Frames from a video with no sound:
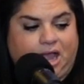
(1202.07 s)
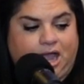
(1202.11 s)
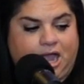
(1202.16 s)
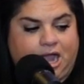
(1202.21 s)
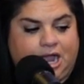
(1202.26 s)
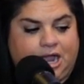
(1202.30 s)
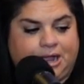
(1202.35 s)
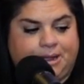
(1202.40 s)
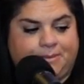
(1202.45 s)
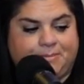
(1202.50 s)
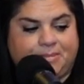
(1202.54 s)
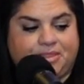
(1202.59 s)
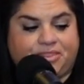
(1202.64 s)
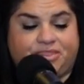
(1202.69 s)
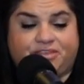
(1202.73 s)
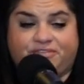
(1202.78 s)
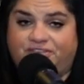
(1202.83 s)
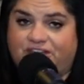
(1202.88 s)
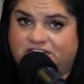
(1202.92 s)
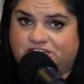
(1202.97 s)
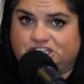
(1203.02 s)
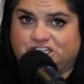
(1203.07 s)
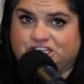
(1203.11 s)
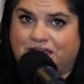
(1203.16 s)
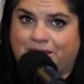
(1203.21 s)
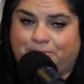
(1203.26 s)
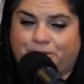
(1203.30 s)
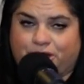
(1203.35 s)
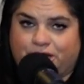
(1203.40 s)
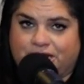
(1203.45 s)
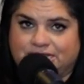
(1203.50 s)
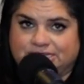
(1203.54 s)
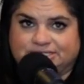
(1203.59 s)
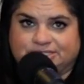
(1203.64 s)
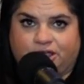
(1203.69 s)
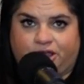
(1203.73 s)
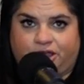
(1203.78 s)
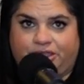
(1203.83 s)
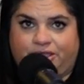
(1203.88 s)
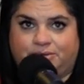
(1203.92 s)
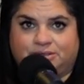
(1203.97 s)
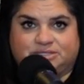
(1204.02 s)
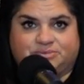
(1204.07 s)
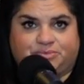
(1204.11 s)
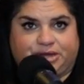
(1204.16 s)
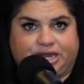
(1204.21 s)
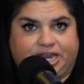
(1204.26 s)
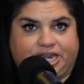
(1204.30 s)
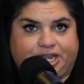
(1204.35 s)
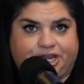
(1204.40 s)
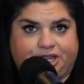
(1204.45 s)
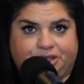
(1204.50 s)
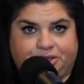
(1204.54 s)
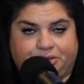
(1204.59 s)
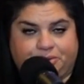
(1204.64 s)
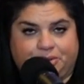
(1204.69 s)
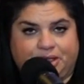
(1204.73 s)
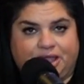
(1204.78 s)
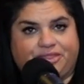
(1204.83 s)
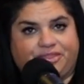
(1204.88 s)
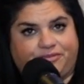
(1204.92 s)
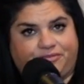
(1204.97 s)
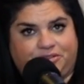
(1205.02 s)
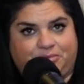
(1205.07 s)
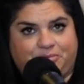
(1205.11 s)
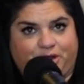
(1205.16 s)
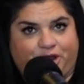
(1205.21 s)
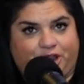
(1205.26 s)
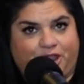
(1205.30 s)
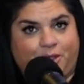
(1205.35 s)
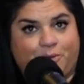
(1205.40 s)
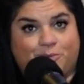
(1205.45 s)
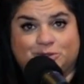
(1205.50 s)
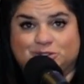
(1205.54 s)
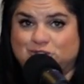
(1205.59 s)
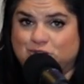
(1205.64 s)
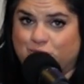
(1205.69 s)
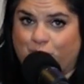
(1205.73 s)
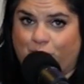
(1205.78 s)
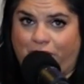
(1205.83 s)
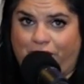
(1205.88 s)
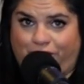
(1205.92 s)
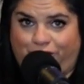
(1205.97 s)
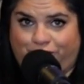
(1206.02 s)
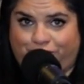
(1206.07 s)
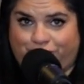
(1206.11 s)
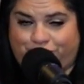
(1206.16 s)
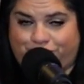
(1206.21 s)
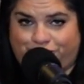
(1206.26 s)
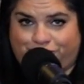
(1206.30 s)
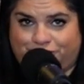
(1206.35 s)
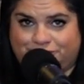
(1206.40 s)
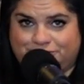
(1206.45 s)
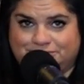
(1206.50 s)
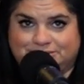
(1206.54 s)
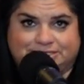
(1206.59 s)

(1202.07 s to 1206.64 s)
The veggie topper I saw that was brand new at the flea market was $12.